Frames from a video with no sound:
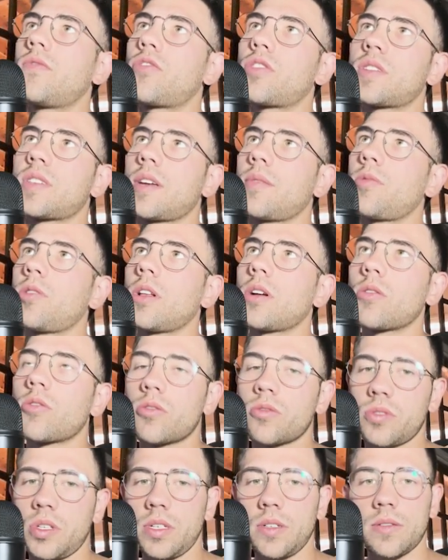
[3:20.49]
For example, a
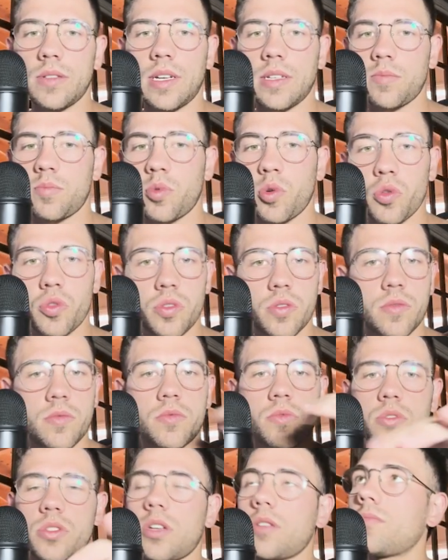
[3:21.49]
Goroutine that puts
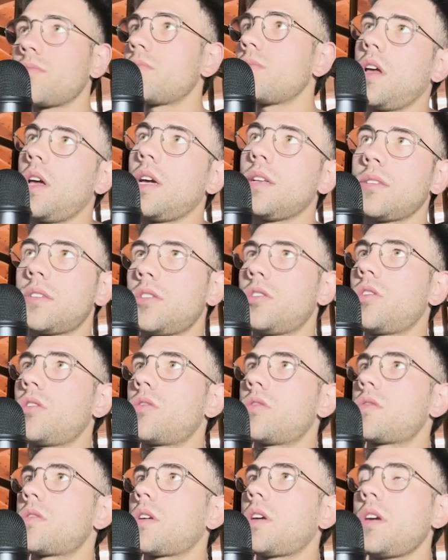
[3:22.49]
some
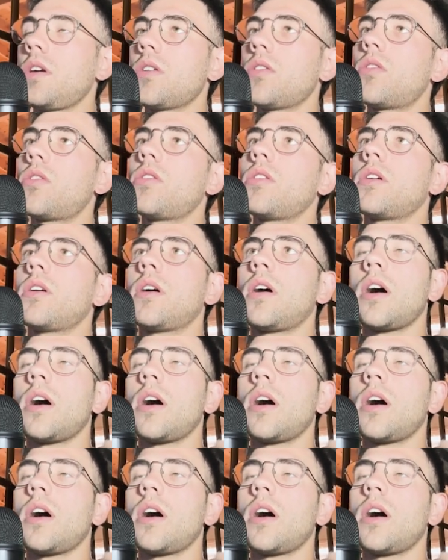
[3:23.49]
integers here,